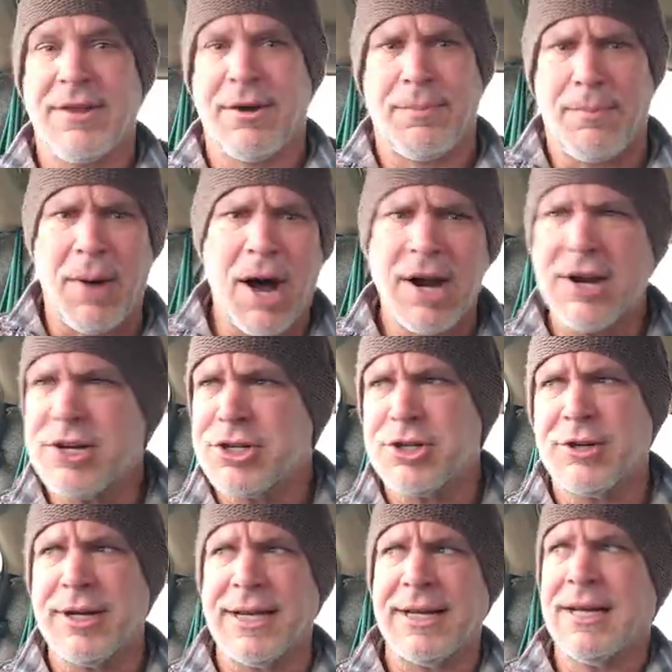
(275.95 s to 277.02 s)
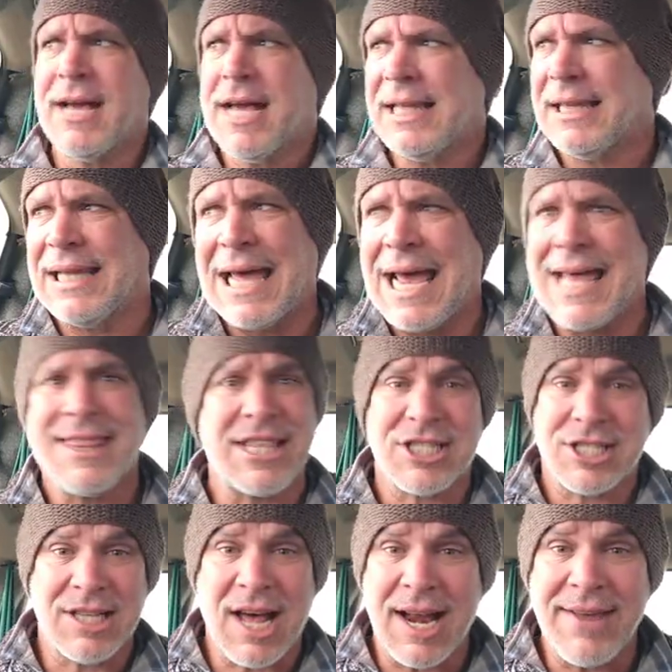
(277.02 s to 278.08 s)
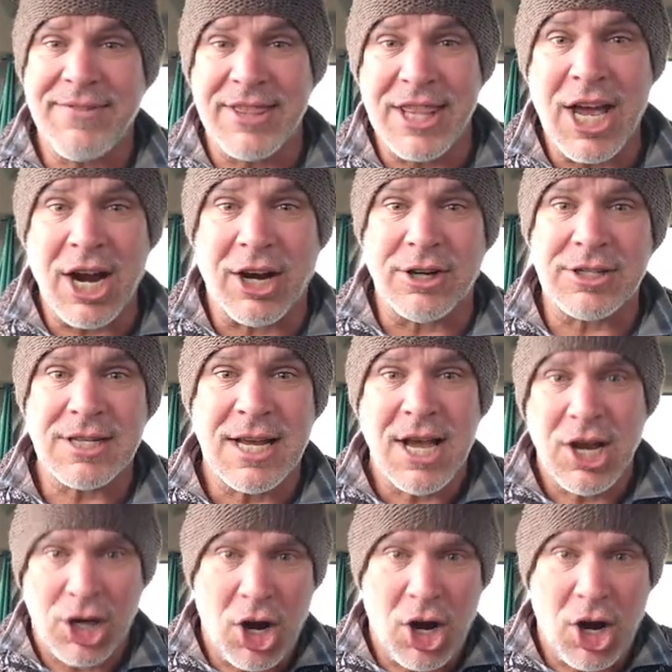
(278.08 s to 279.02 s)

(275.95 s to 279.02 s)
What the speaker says: that are monitoring land that's not even theirs,